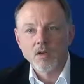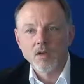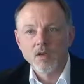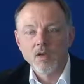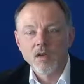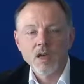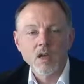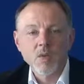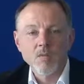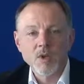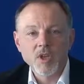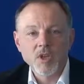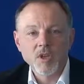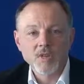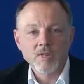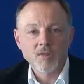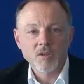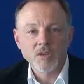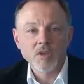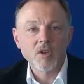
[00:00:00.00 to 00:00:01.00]
It can be
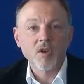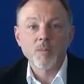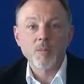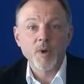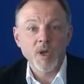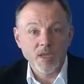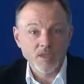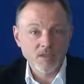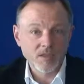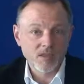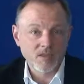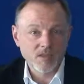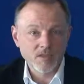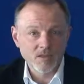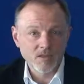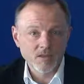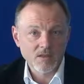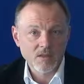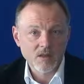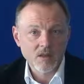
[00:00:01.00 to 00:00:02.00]
even
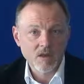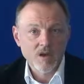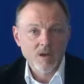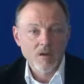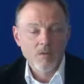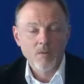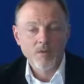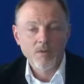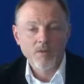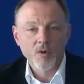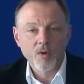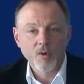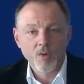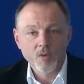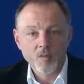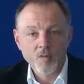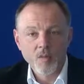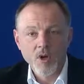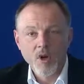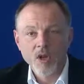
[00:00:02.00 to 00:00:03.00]
competitors with
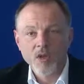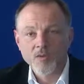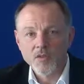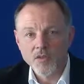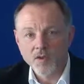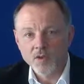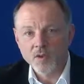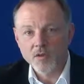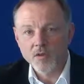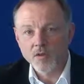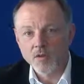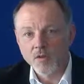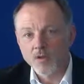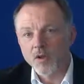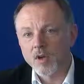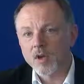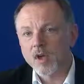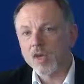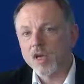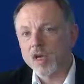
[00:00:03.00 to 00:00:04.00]
whom the
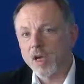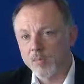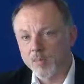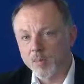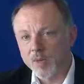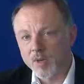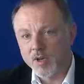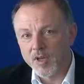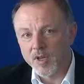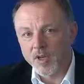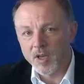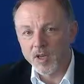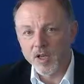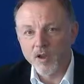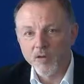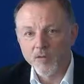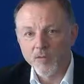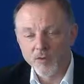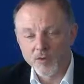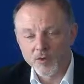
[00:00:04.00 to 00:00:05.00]
company
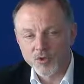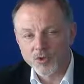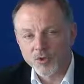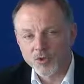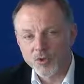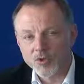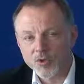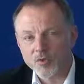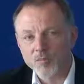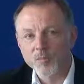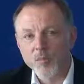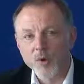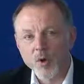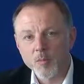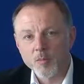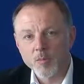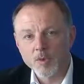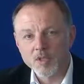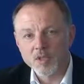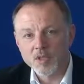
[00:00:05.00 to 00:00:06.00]
for certain
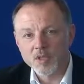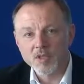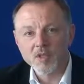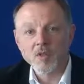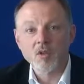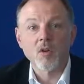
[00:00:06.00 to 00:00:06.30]
purposes